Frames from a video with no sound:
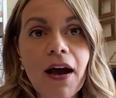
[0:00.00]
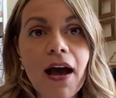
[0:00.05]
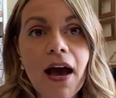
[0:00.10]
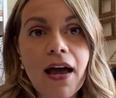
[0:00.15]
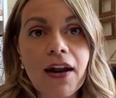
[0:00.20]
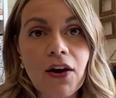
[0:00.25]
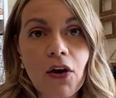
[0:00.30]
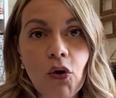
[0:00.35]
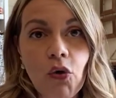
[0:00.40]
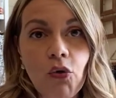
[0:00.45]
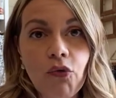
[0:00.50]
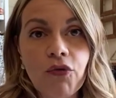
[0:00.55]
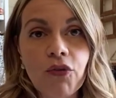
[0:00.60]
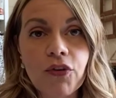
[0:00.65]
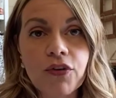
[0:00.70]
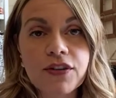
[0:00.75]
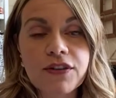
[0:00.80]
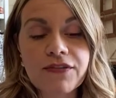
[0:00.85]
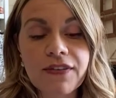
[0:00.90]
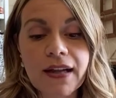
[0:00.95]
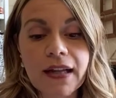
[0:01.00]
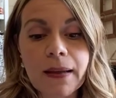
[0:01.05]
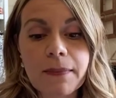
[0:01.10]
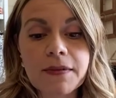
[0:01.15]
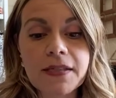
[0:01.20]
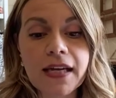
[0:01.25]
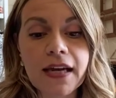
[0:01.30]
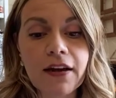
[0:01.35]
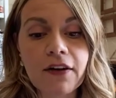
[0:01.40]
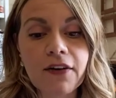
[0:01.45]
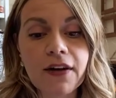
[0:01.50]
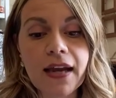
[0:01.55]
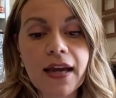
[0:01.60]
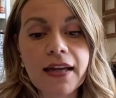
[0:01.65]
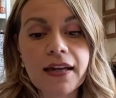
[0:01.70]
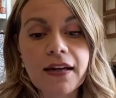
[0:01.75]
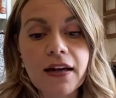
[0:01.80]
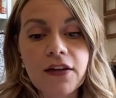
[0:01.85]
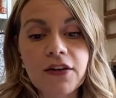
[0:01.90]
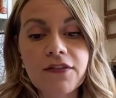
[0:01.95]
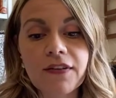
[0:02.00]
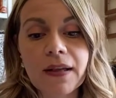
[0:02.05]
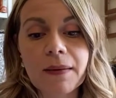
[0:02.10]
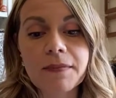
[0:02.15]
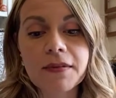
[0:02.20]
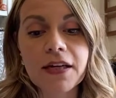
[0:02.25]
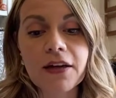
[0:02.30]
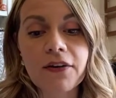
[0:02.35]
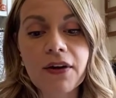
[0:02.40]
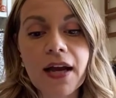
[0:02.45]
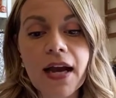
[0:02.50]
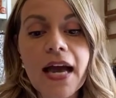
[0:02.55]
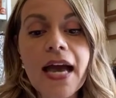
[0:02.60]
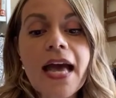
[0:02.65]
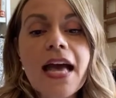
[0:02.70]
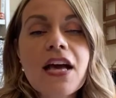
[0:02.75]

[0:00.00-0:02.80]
an overdeveloped area and an undeveloped area.